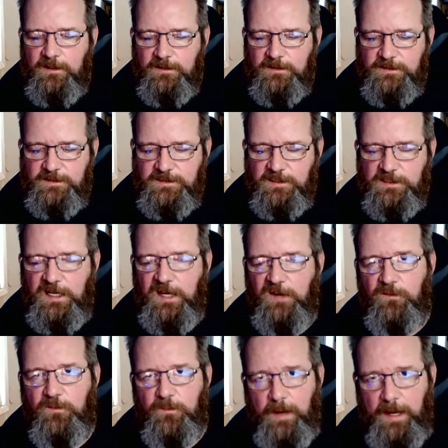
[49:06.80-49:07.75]
still
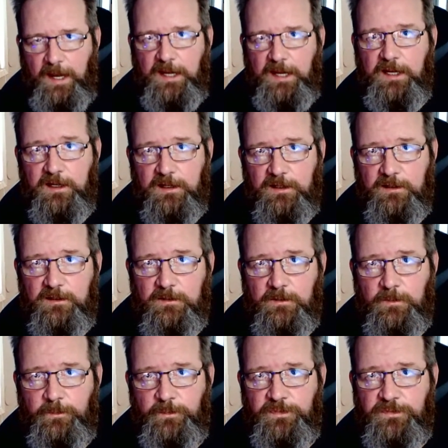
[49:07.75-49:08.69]
have bank,
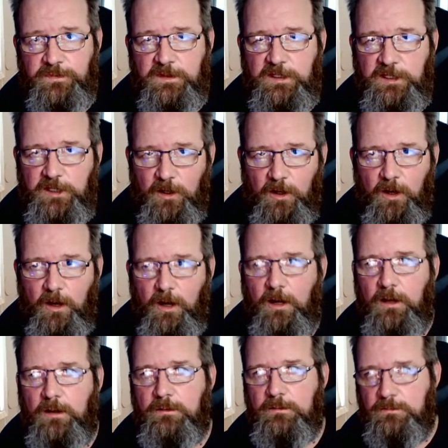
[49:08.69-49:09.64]
yaw,